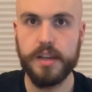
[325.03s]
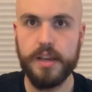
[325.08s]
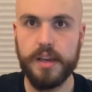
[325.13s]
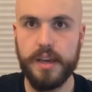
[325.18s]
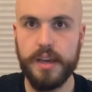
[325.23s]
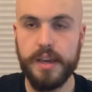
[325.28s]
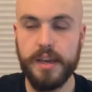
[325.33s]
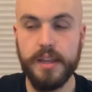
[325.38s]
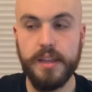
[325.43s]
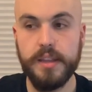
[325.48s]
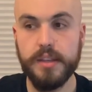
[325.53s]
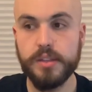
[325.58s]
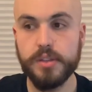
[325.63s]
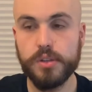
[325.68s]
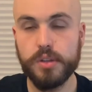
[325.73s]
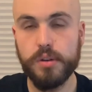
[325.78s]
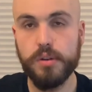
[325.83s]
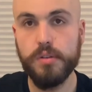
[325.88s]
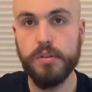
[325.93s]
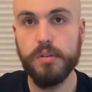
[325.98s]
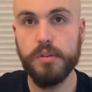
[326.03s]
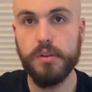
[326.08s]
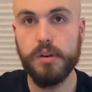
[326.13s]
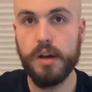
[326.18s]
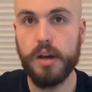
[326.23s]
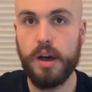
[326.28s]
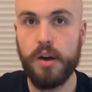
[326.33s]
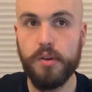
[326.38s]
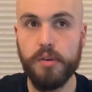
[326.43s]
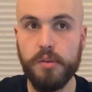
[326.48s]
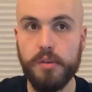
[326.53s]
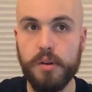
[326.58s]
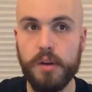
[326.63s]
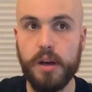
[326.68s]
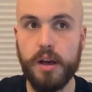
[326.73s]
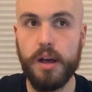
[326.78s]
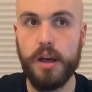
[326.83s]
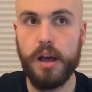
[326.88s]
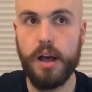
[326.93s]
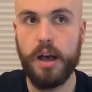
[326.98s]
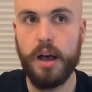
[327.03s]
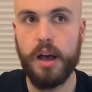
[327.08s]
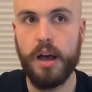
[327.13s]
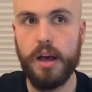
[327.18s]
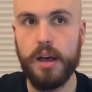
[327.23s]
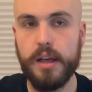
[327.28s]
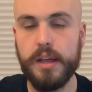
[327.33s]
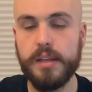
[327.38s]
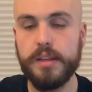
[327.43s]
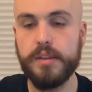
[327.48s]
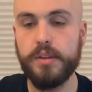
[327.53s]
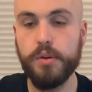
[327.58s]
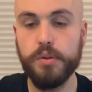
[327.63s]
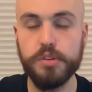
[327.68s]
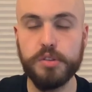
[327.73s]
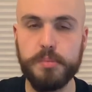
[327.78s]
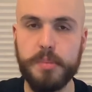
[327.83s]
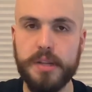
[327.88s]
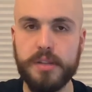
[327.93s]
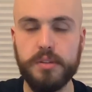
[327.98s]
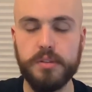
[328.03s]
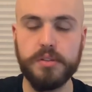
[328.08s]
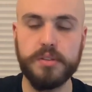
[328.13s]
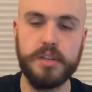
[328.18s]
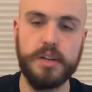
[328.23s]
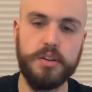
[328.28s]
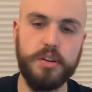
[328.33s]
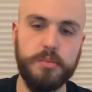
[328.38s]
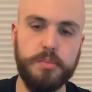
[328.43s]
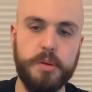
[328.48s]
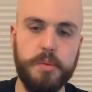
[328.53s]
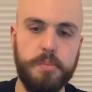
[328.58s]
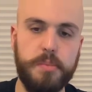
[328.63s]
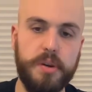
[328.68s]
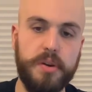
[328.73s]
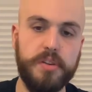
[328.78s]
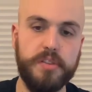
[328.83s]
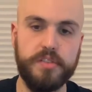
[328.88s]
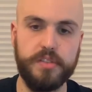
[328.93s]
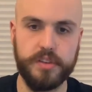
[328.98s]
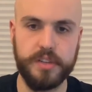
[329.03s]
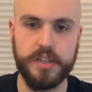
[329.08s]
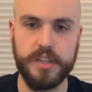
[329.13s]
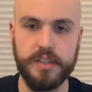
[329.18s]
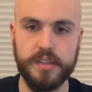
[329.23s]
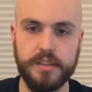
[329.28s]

And so our those methods are not prepared for that,